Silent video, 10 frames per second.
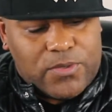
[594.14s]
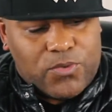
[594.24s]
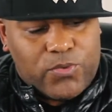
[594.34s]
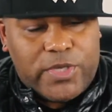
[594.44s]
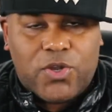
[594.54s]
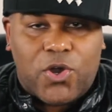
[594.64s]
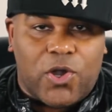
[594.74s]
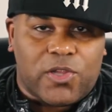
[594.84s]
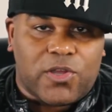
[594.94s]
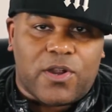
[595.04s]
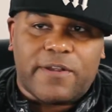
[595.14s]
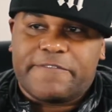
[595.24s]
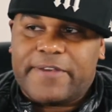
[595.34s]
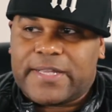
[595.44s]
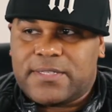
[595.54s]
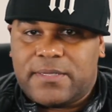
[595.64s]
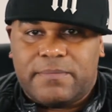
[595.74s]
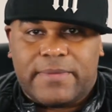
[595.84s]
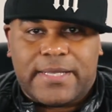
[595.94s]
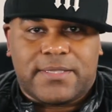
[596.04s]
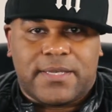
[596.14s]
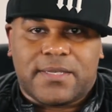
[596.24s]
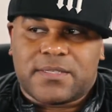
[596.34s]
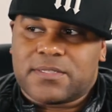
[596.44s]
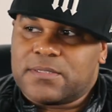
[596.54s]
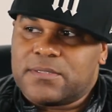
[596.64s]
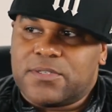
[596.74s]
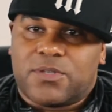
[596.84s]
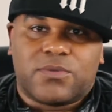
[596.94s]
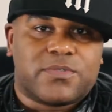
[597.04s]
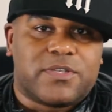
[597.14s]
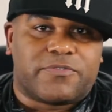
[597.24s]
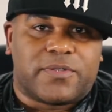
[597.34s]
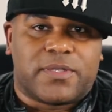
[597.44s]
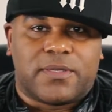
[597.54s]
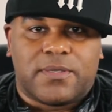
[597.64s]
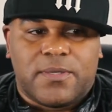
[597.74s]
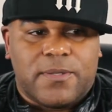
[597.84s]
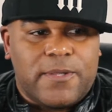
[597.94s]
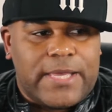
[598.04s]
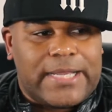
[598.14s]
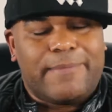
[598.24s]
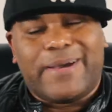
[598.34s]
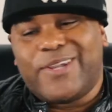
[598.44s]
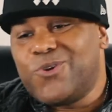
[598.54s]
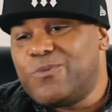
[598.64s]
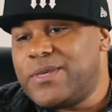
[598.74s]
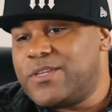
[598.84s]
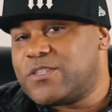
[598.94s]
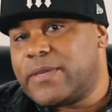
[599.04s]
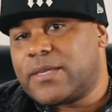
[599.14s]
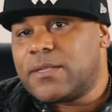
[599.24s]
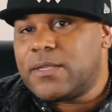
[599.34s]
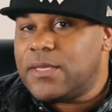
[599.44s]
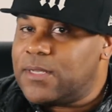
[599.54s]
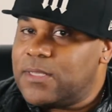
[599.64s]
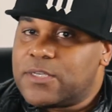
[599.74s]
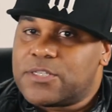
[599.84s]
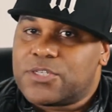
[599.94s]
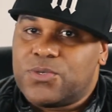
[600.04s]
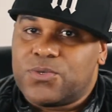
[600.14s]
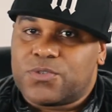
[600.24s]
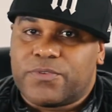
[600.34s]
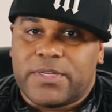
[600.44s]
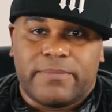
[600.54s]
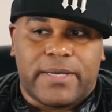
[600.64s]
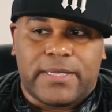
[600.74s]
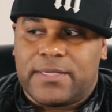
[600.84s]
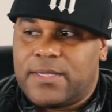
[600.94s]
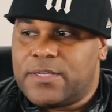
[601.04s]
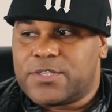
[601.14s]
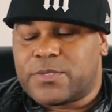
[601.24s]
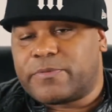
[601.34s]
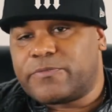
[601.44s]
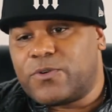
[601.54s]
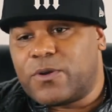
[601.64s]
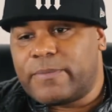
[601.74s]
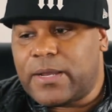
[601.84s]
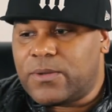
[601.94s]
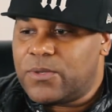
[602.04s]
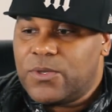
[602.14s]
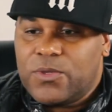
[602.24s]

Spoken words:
we all are affected by things, differently. And I'm by no means making any excuse for anybody that needs to perform out